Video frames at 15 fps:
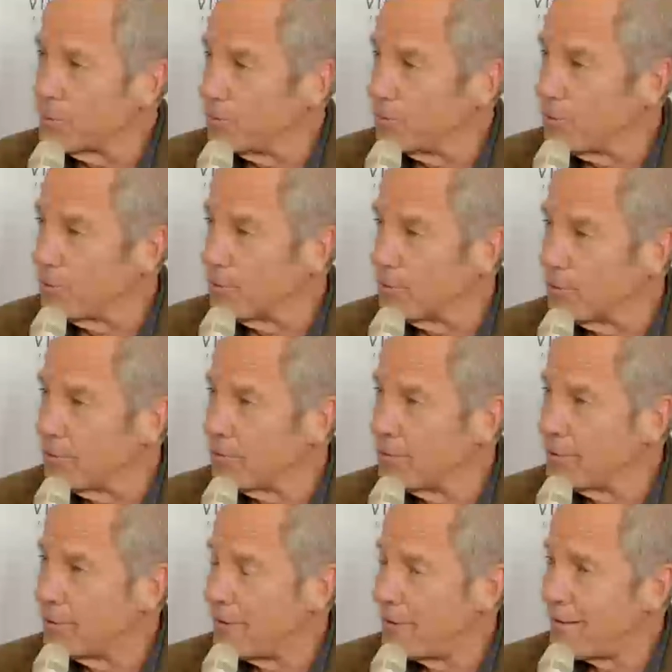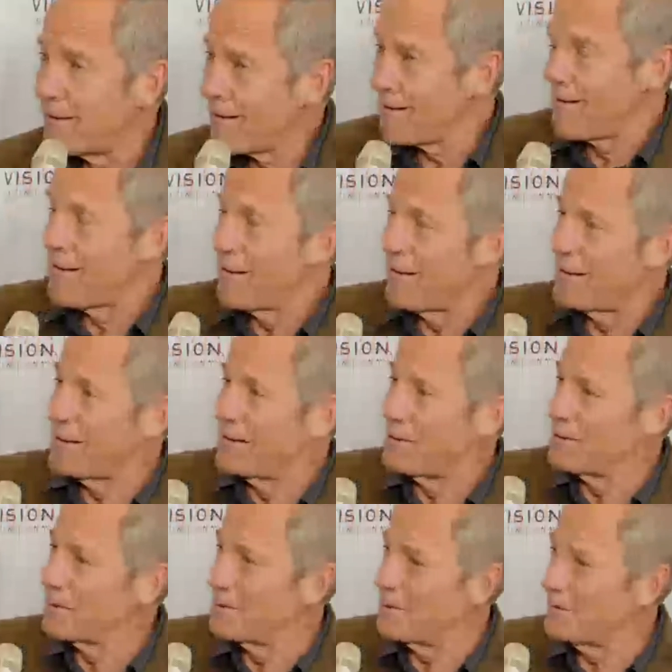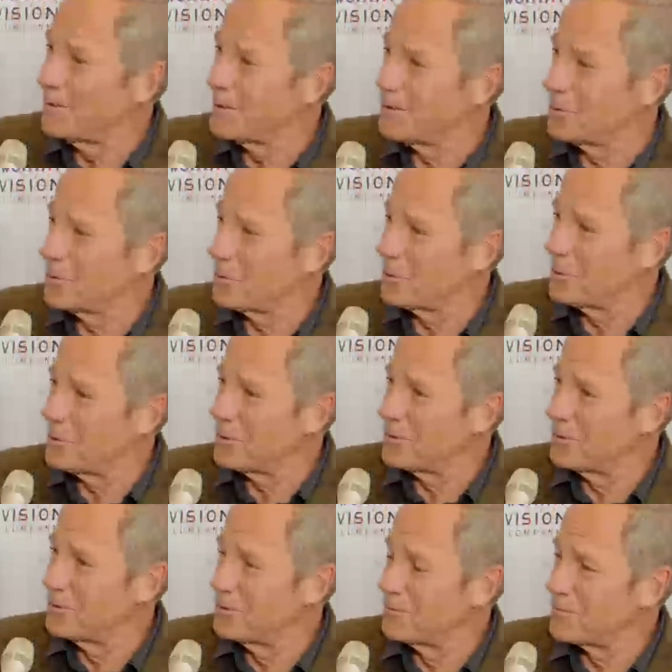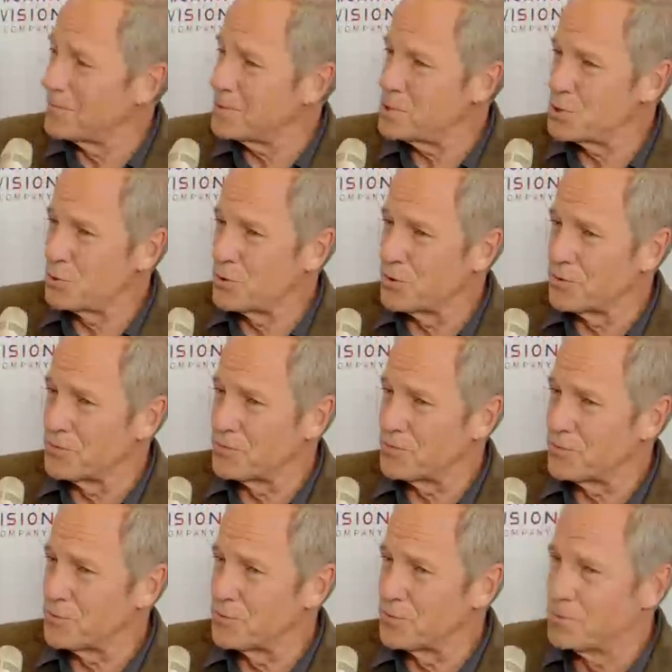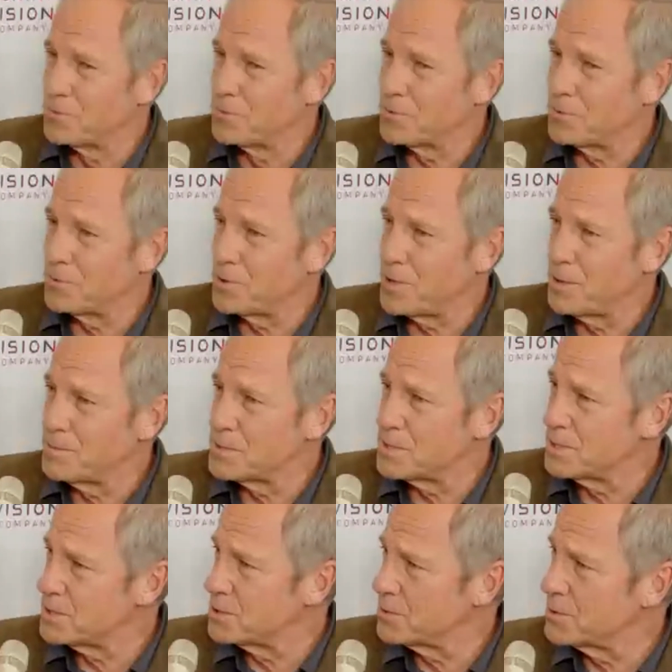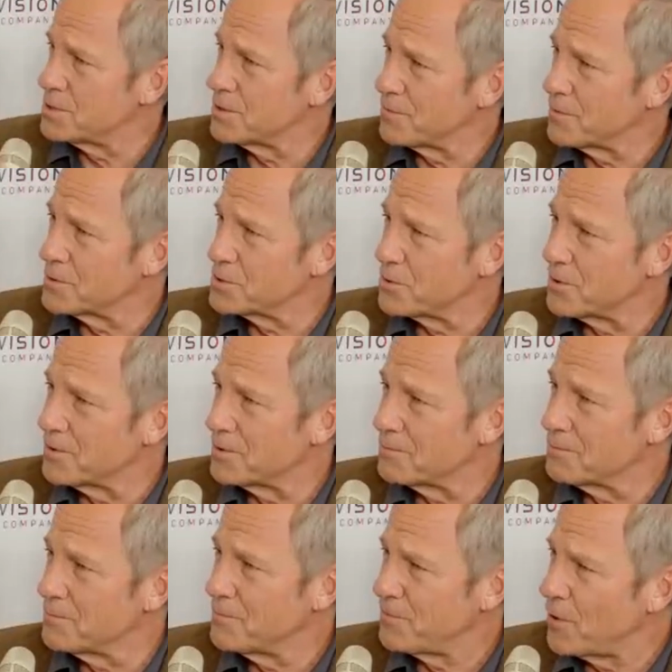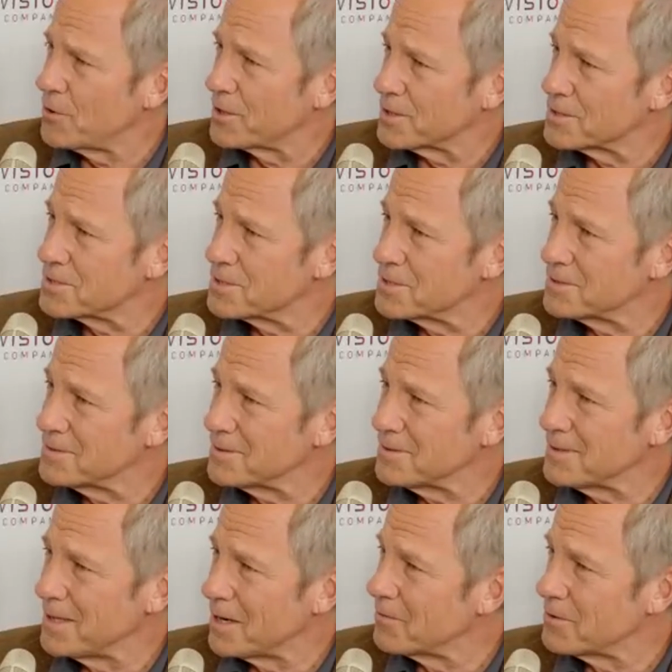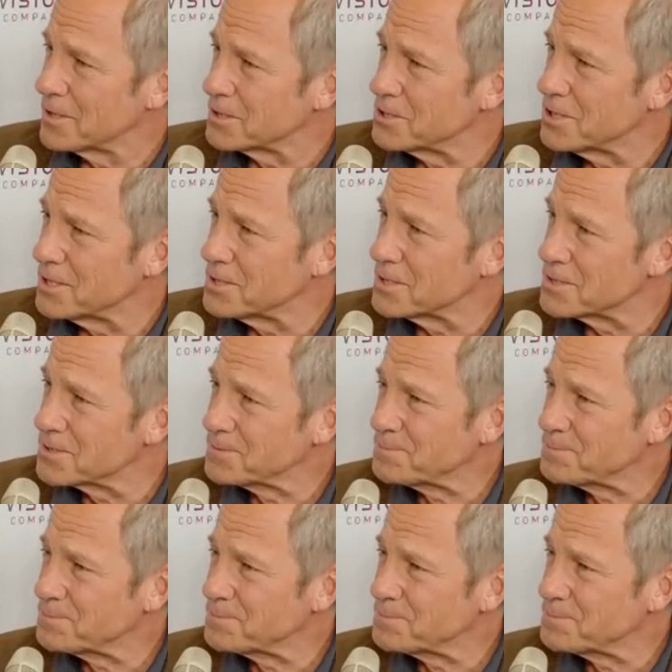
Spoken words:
you do, then the world sort of comes into a different sort of focus, and everything changes.